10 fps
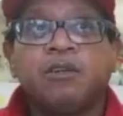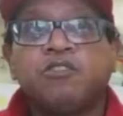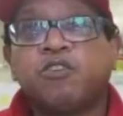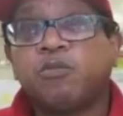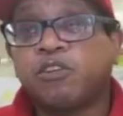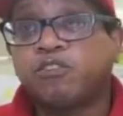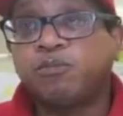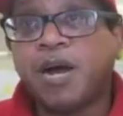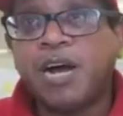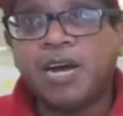to
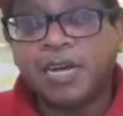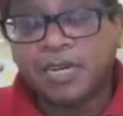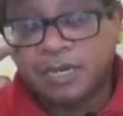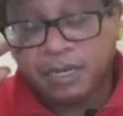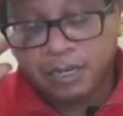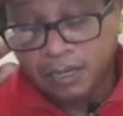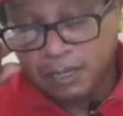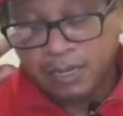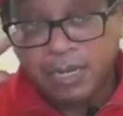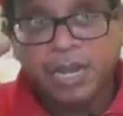respond
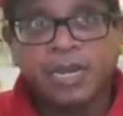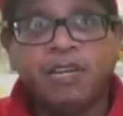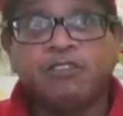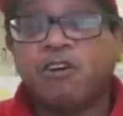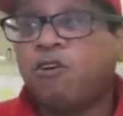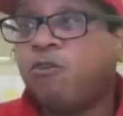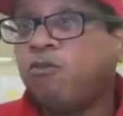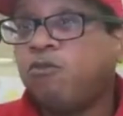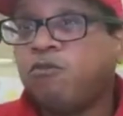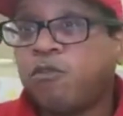in his own
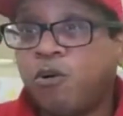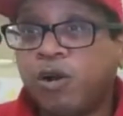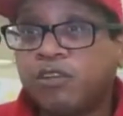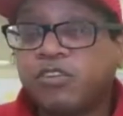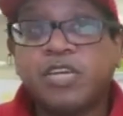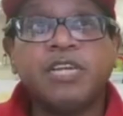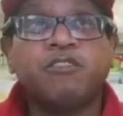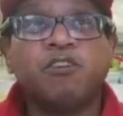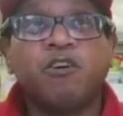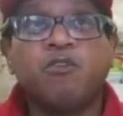voice, in
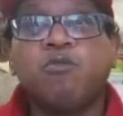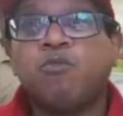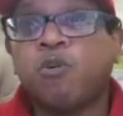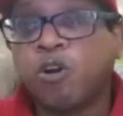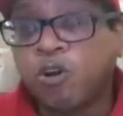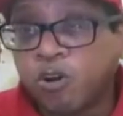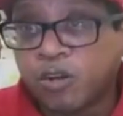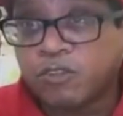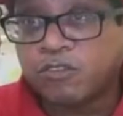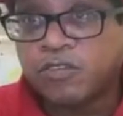his own
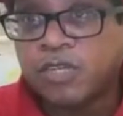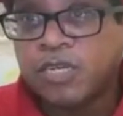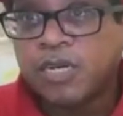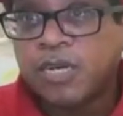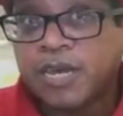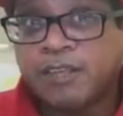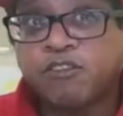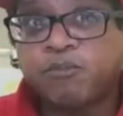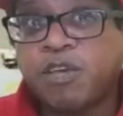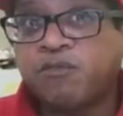words, and
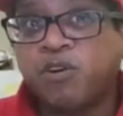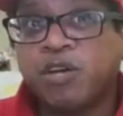speak for